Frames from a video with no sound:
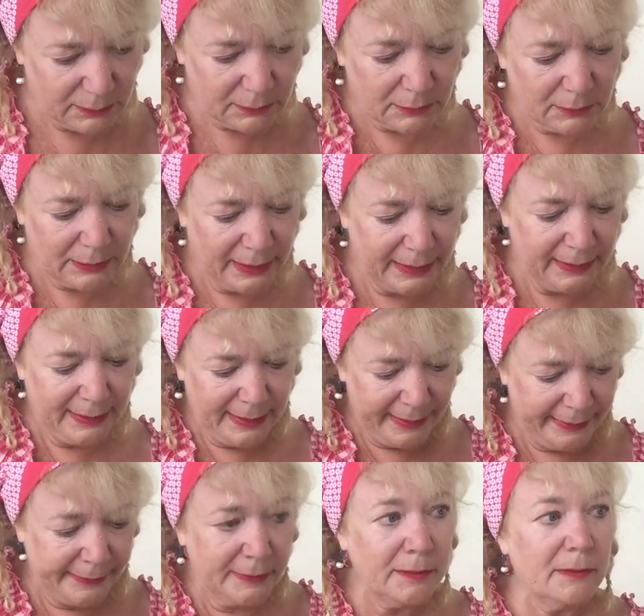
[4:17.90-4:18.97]
all right,
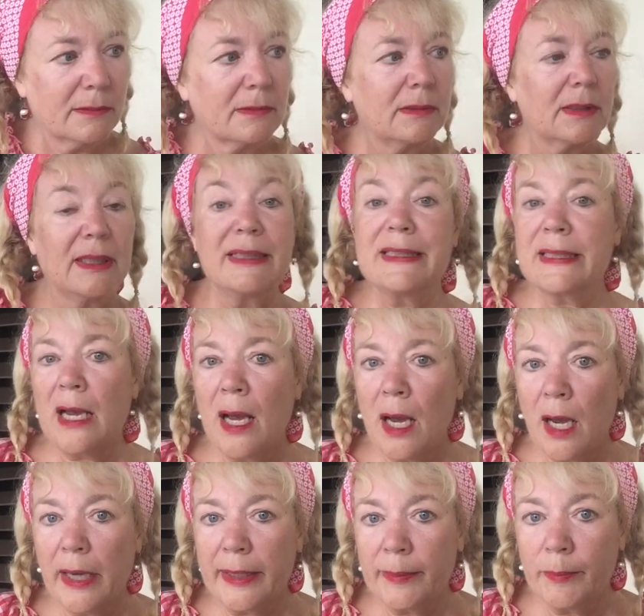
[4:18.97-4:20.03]
now,
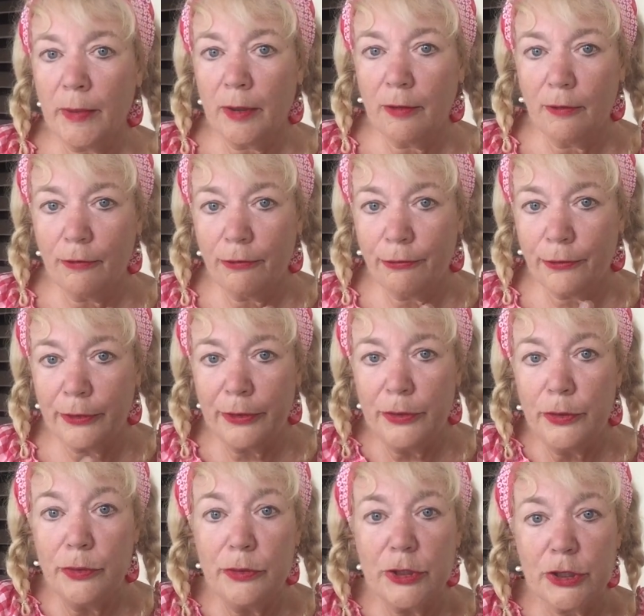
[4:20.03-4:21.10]
time for new